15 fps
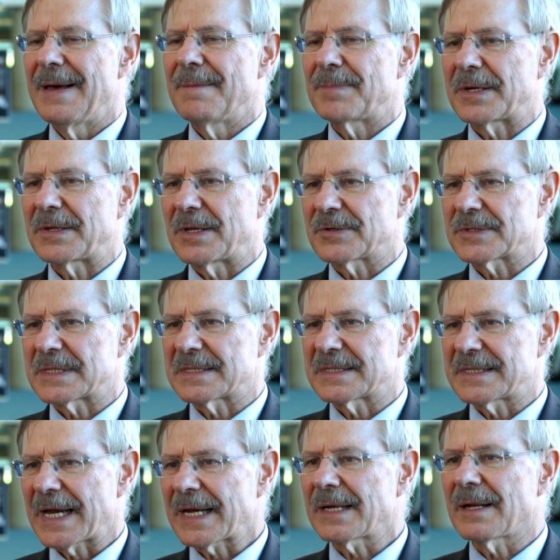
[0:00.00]
But there's the
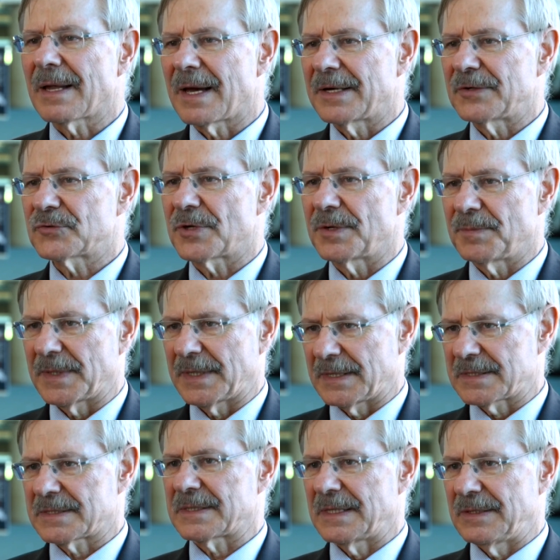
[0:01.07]
second line treatment
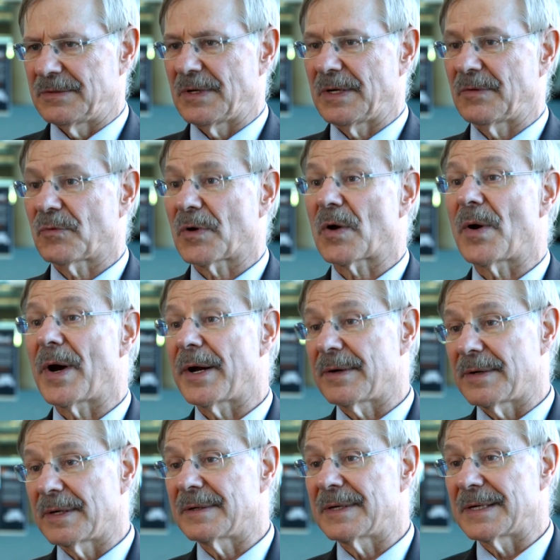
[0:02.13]
that's
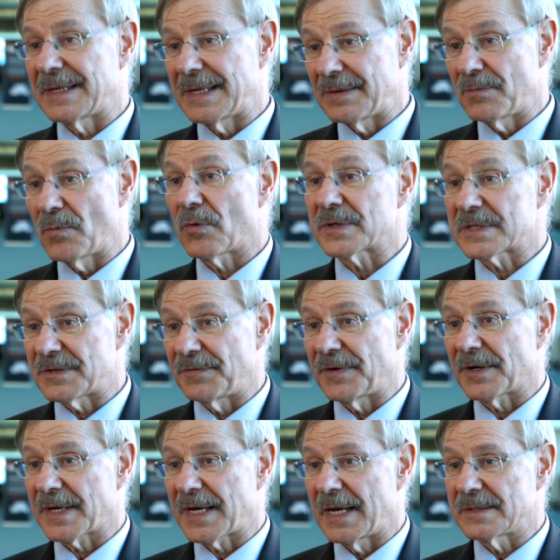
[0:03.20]
required in more
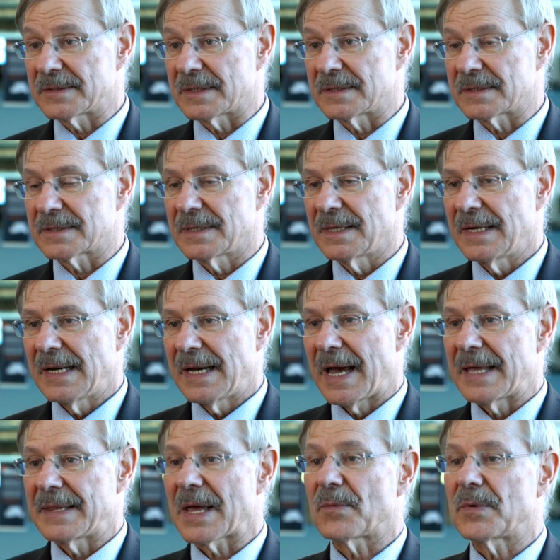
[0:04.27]
severe cases,
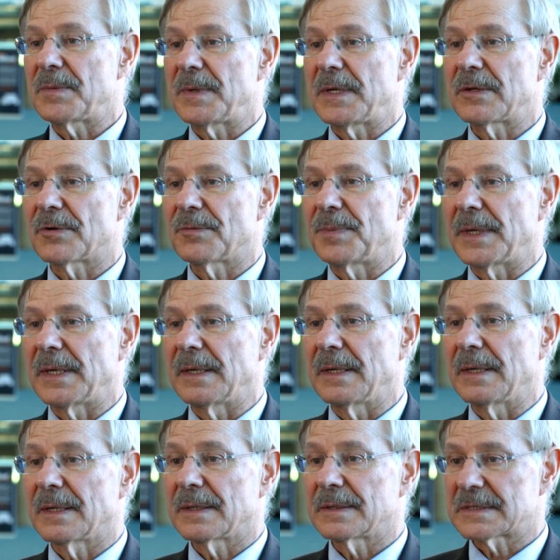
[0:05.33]
and that would either
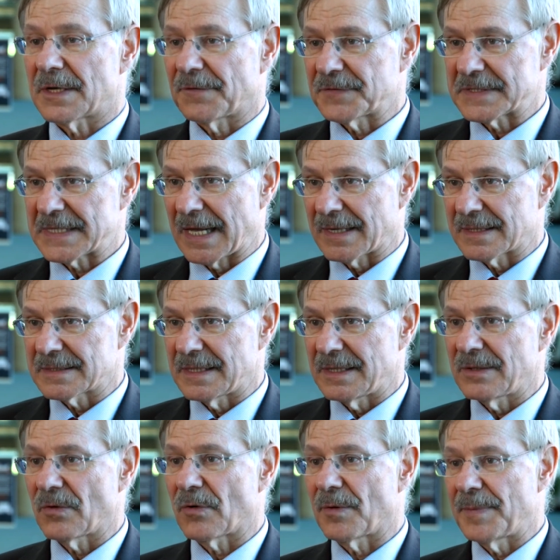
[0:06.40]
be
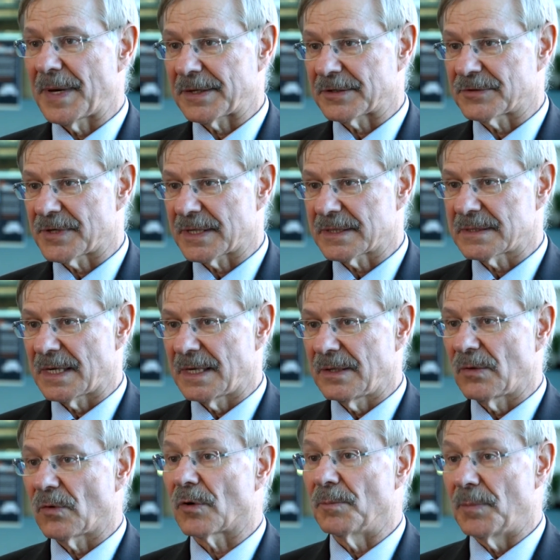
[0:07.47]
sulfasalazine or methotrexate
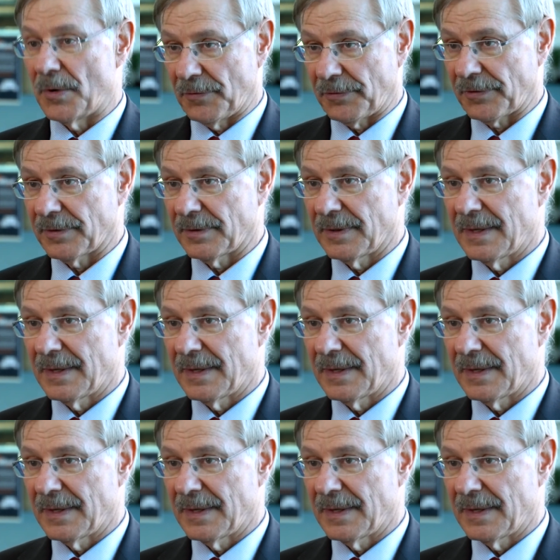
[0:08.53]
or both.